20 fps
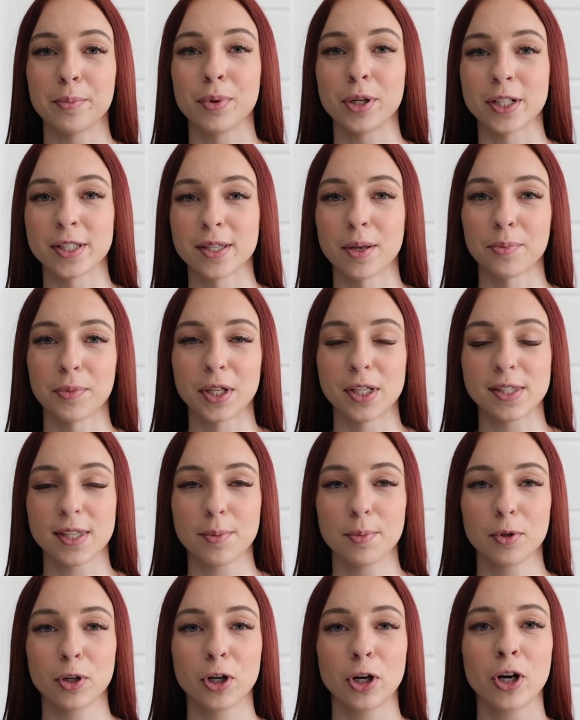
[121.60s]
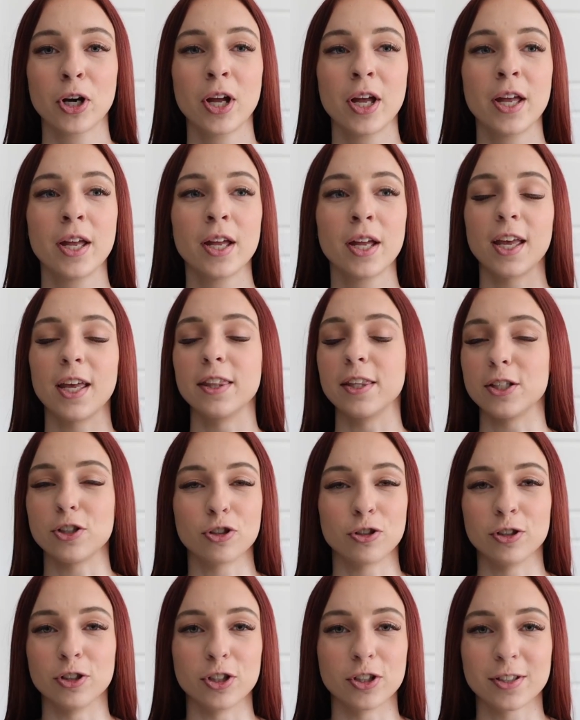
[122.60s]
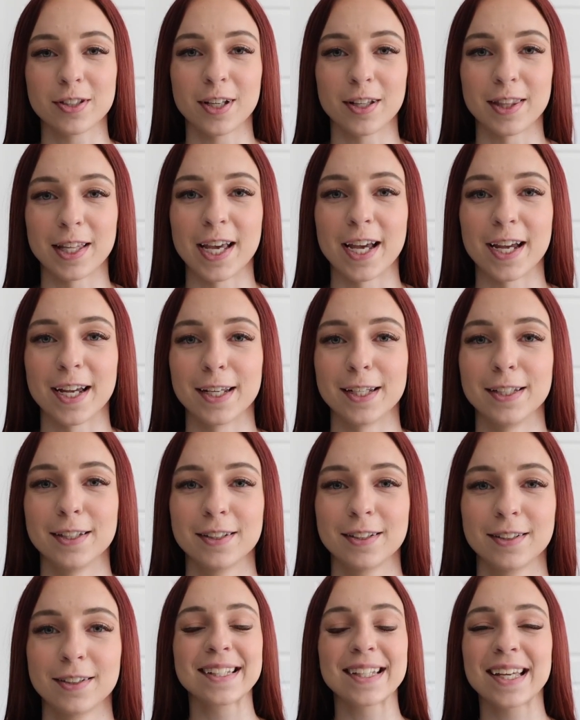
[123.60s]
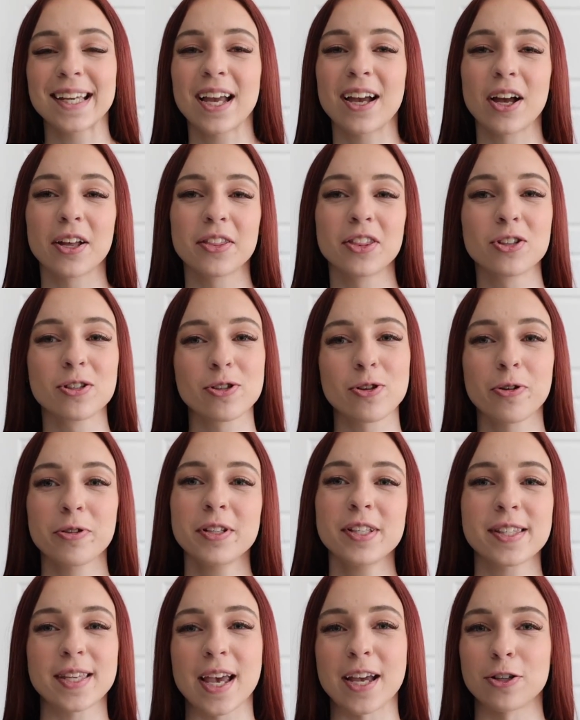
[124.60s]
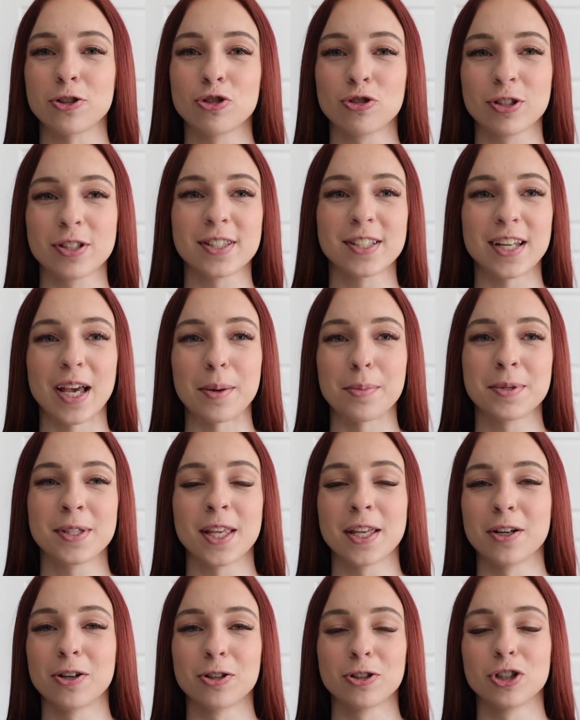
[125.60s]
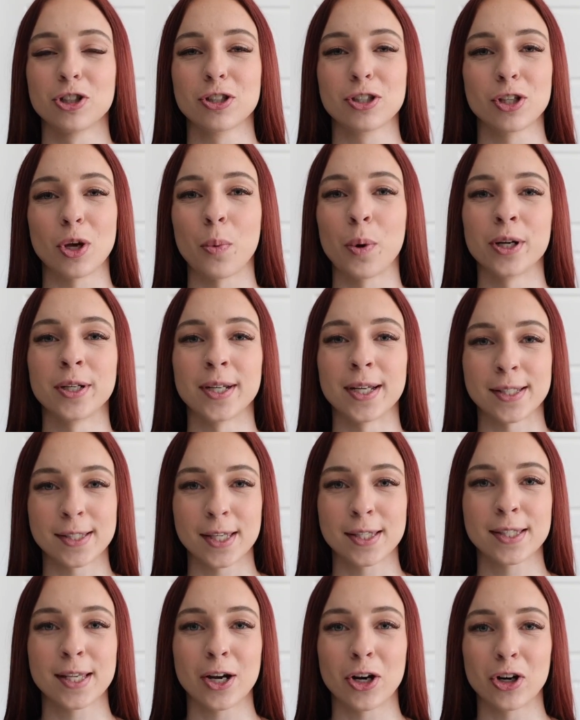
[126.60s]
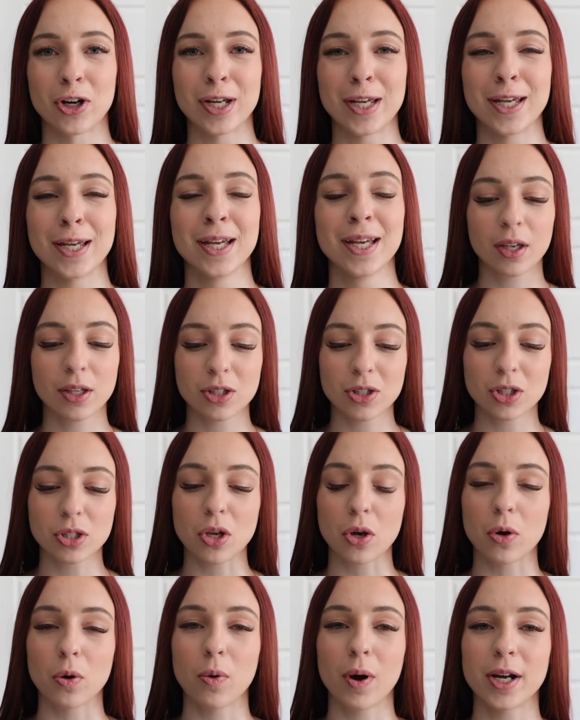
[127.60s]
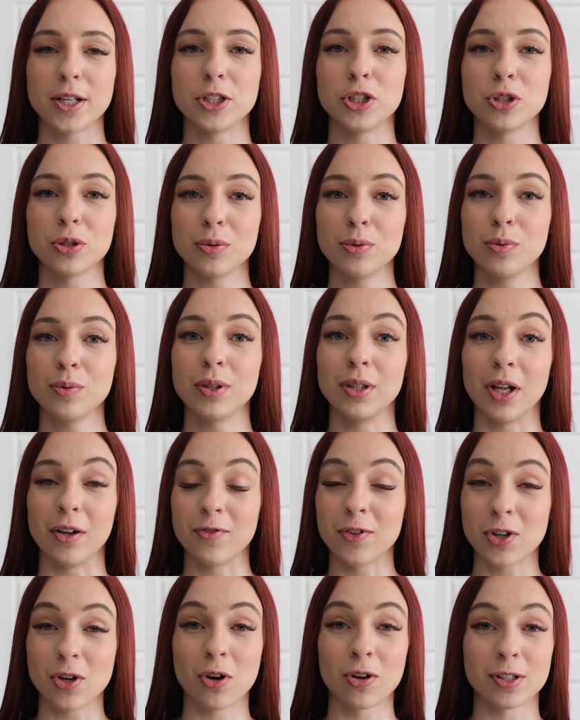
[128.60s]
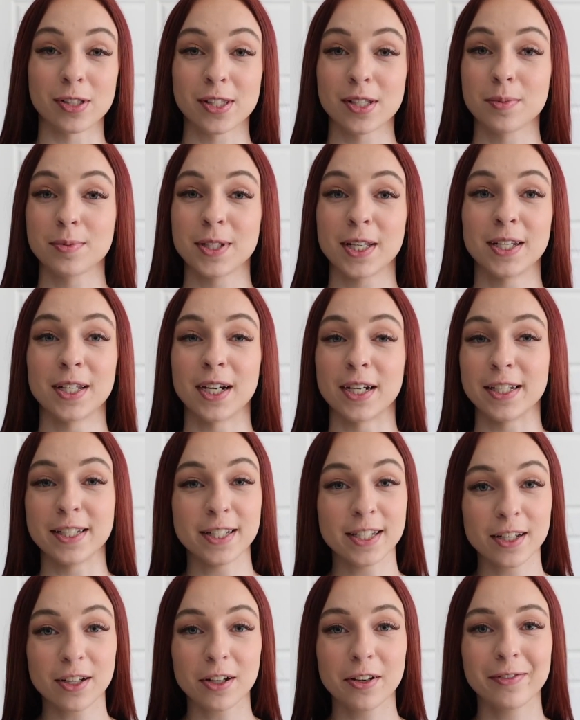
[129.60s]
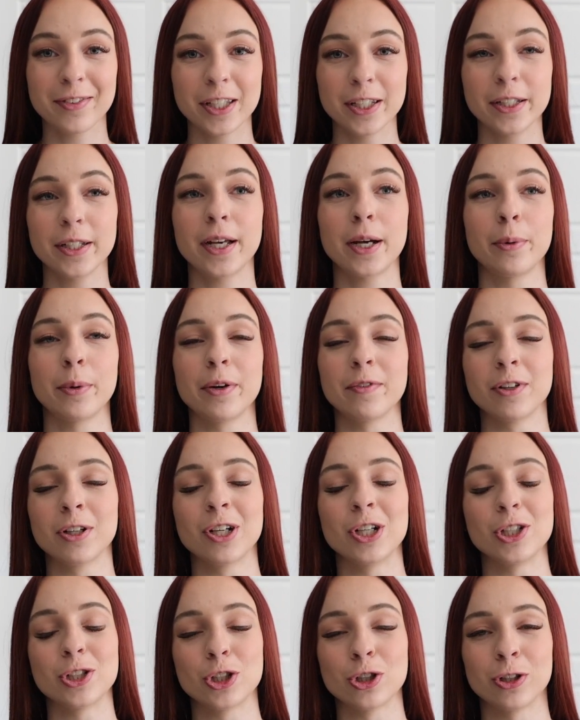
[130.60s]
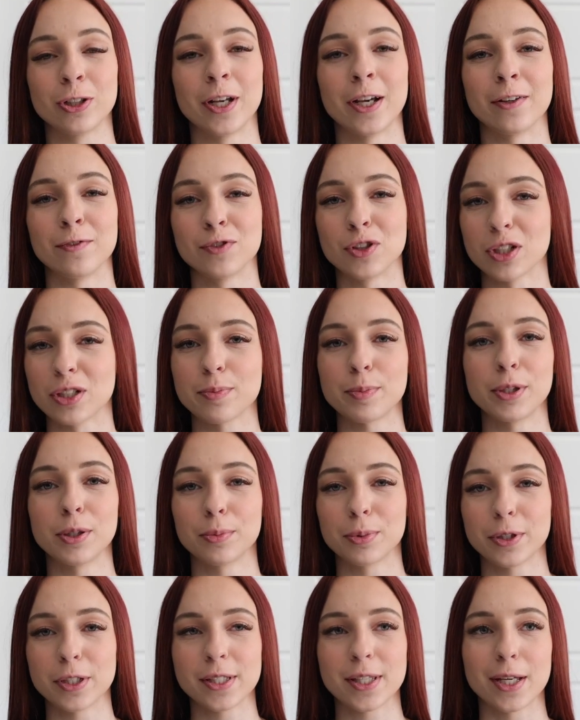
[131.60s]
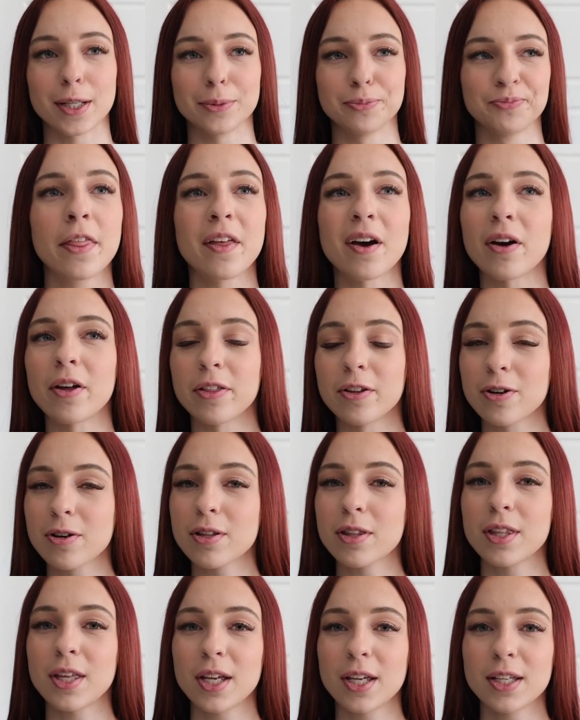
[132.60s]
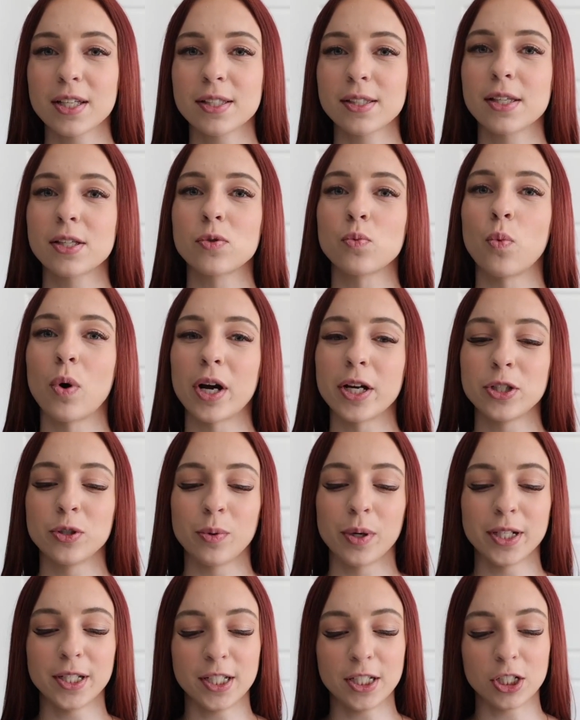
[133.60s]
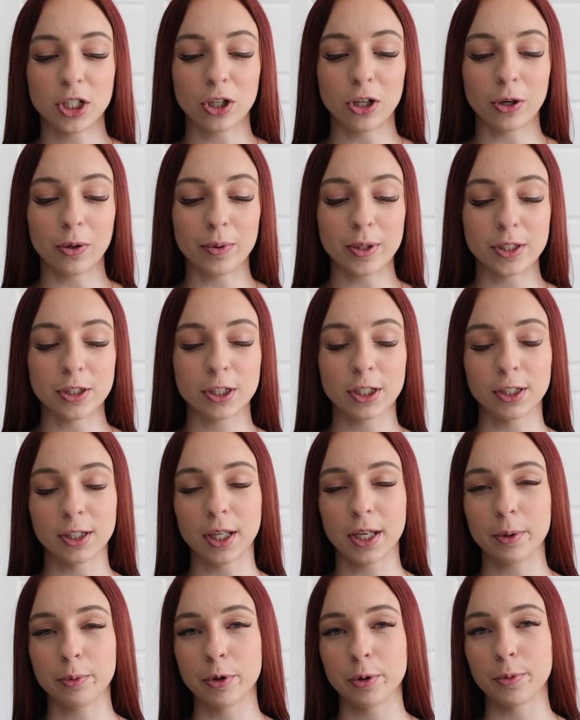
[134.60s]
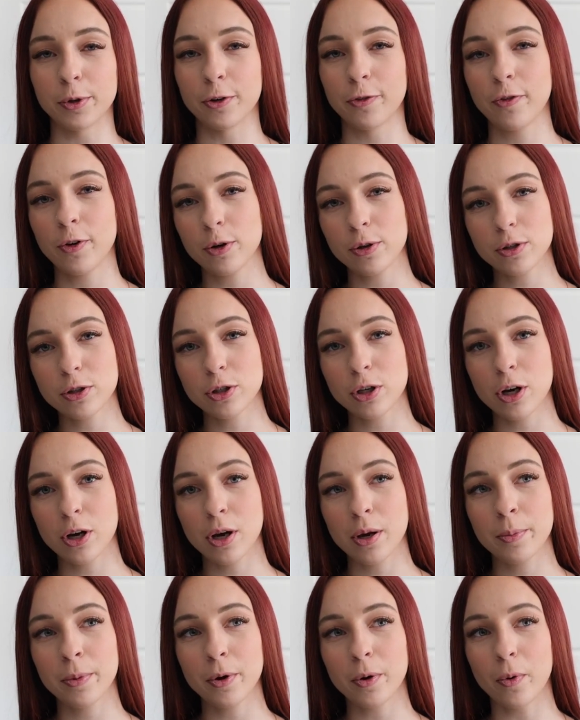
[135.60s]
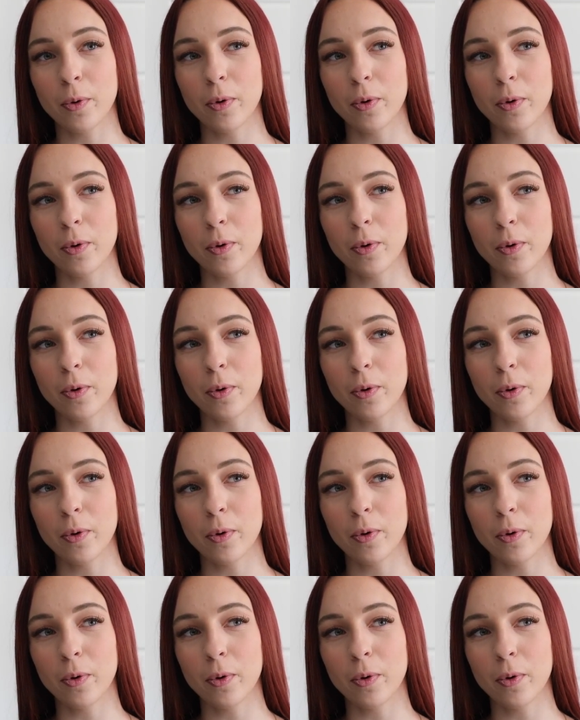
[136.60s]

but it's something similar, and they should have just done that. Like, there's all these extra steps that are just so unnecessary. So I do love the concept and idea of it. However, it should have just been a preset. The other thing is why do I need to go into Lightroom or Photoshop